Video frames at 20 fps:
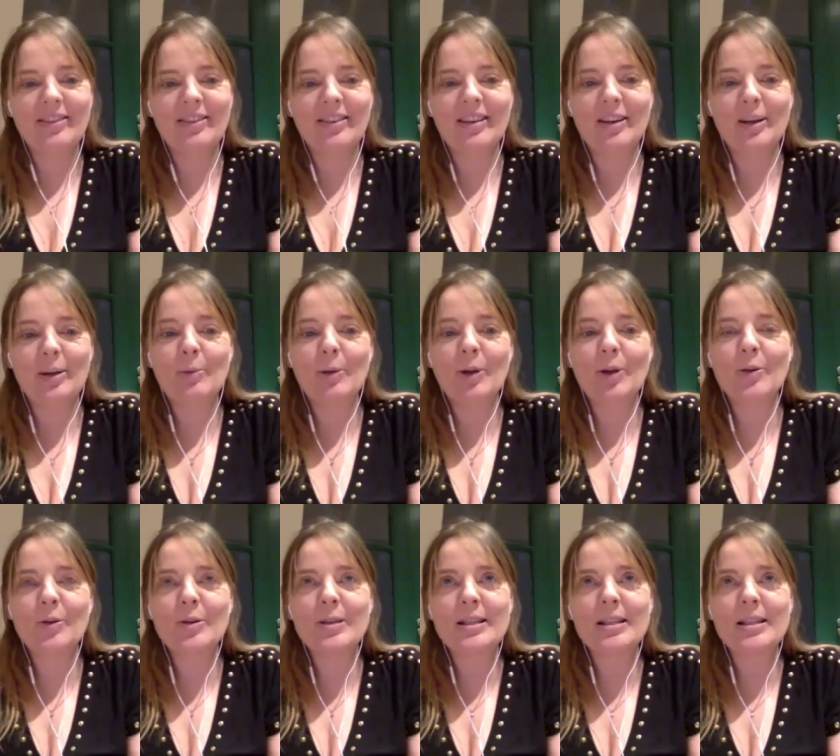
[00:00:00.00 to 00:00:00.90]
Yeah.
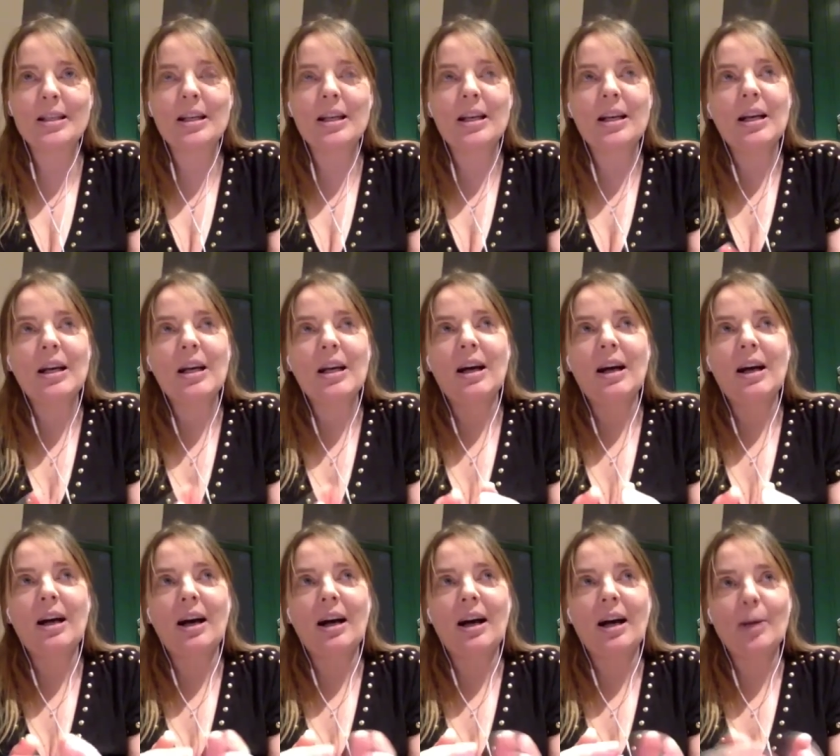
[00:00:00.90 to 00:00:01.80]
Because
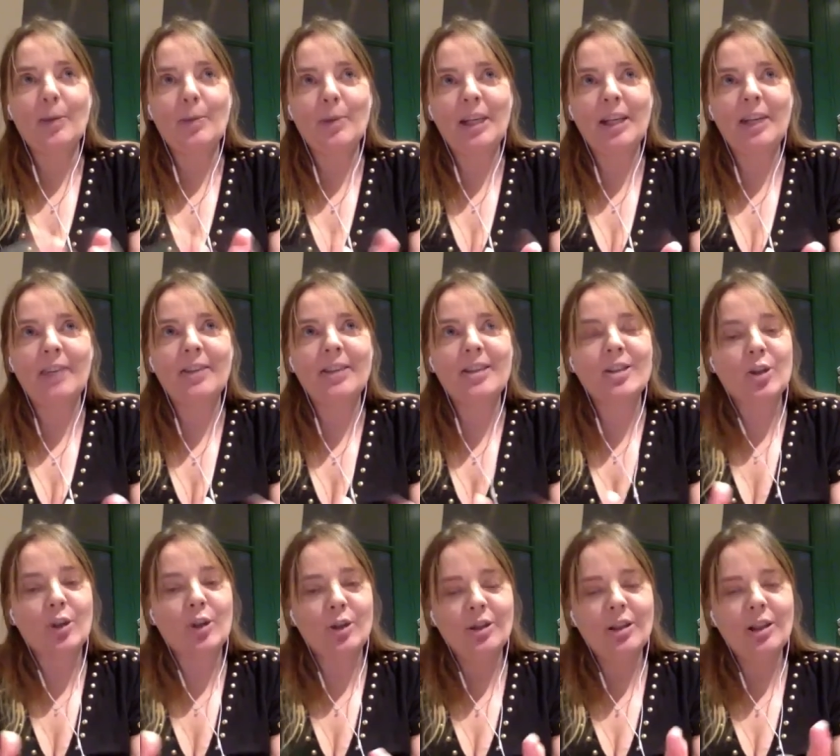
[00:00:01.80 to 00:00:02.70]
I believe it's
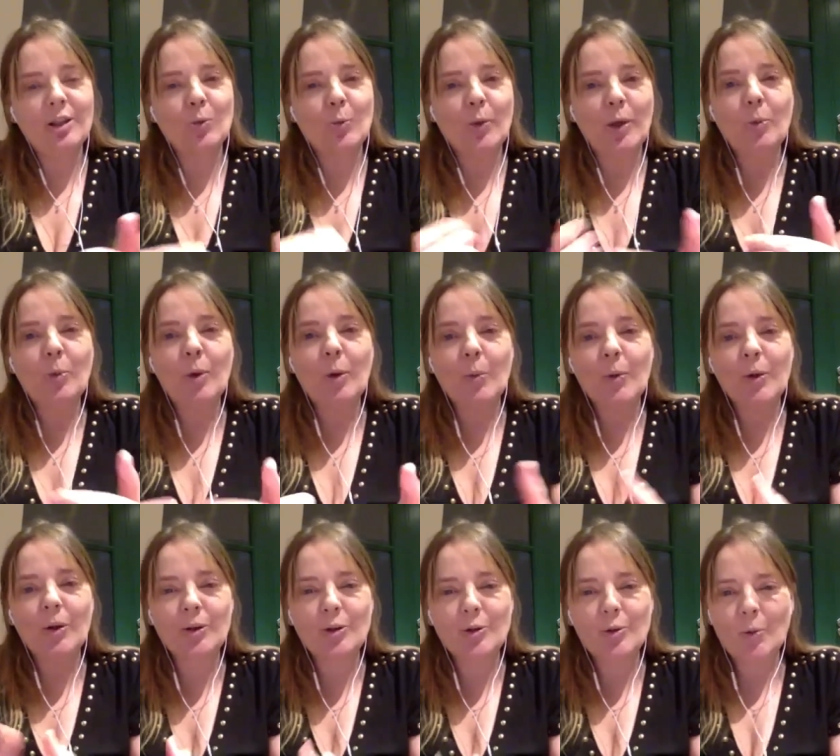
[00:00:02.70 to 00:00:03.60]
good that when we
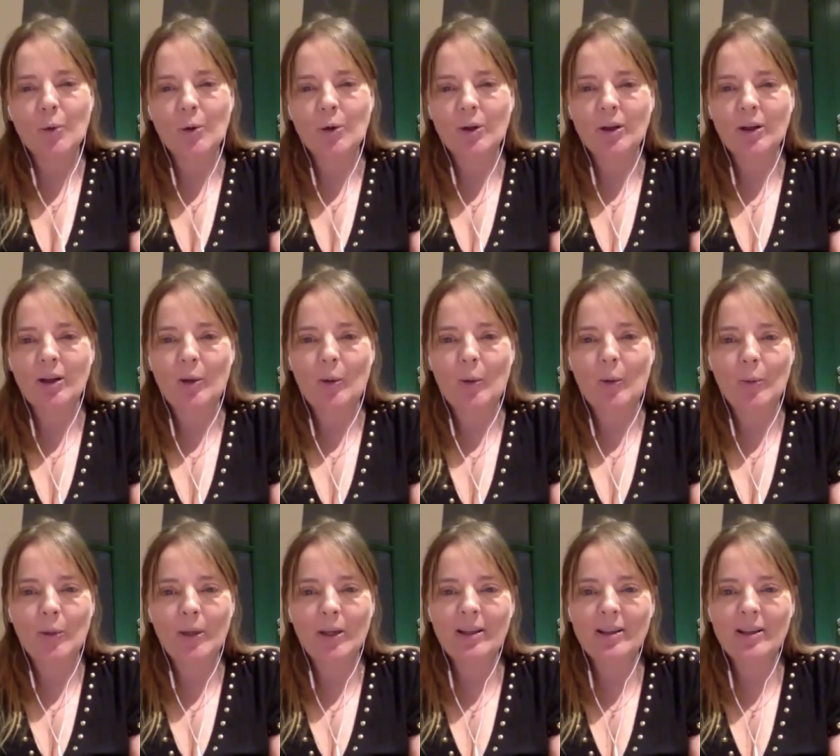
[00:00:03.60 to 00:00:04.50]
work on our
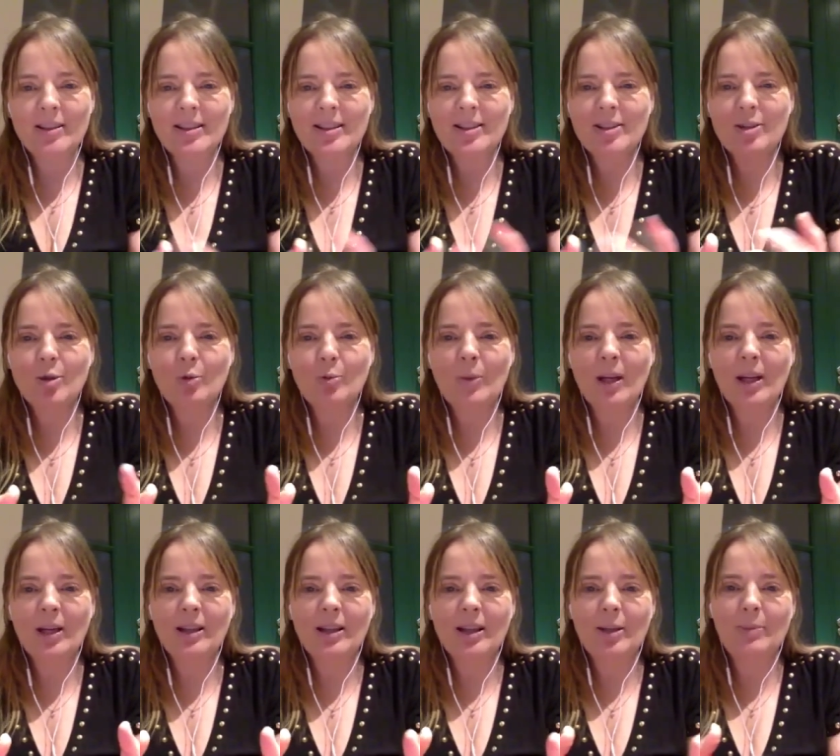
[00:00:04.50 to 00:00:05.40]
weaknesses to
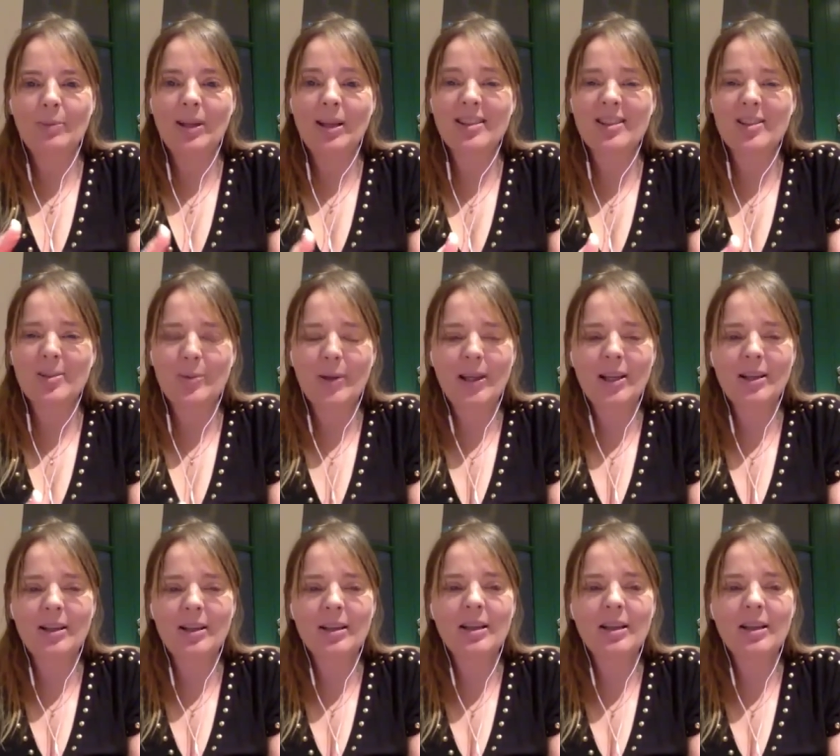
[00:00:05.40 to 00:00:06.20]
make them less weak.